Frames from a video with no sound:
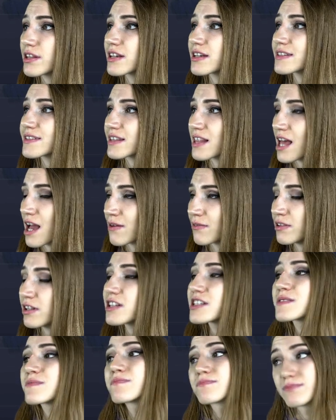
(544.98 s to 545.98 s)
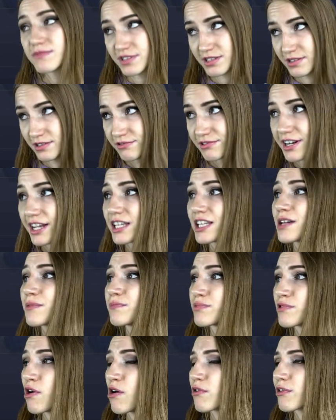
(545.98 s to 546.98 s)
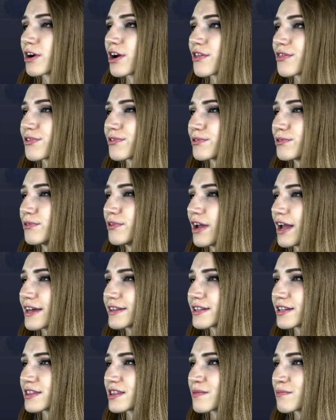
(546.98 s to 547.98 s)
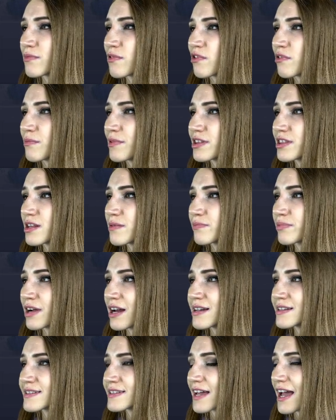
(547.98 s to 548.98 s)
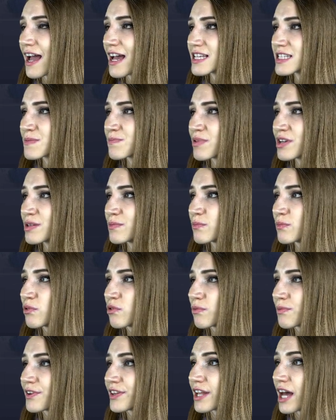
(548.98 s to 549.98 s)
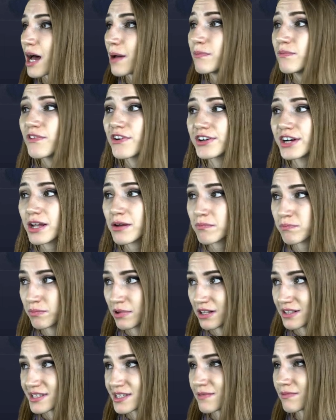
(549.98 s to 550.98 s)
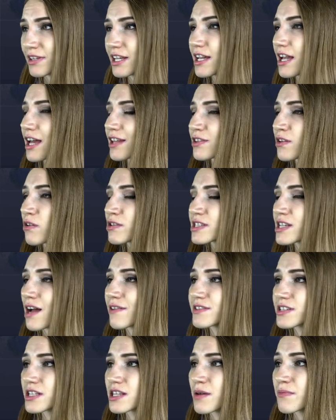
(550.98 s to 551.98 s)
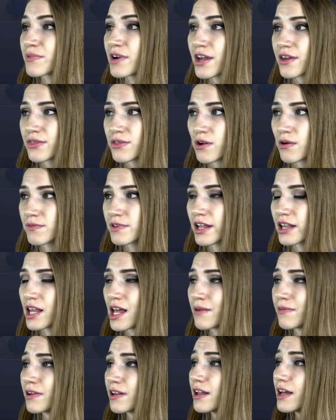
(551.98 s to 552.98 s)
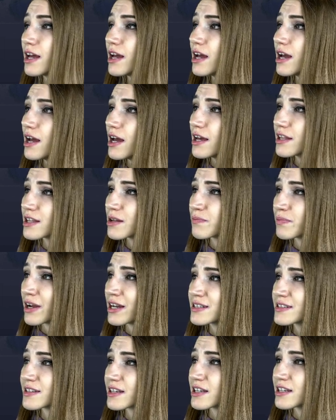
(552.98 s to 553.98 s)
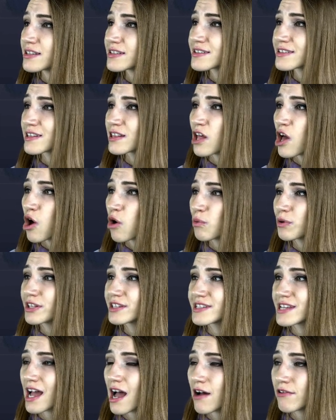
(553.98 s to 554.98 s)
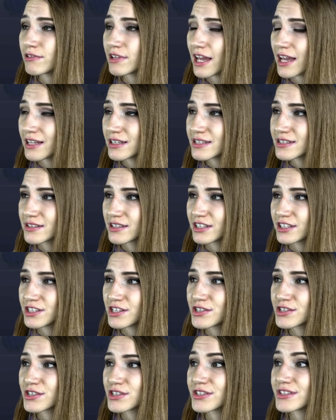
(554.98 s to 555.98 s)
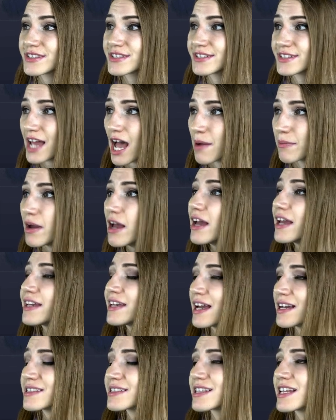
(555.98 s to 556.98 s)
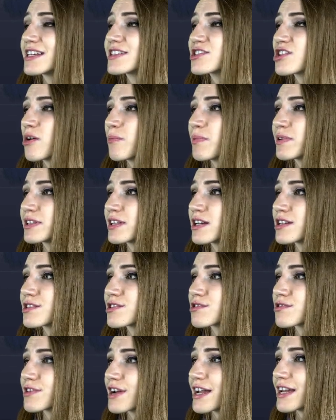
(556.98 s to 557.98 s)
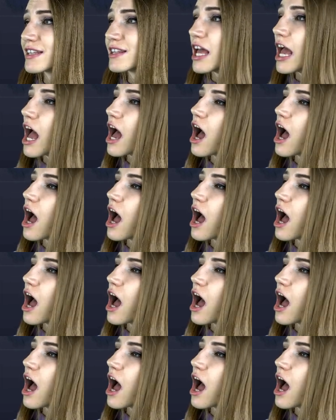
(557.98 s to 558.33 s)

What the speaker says: this level is really broken through, and at the moment the price has been moving up very impulsively, and also after the breakthrough of the level, the price is slowing down and starting to stop. Yes, let's open a trade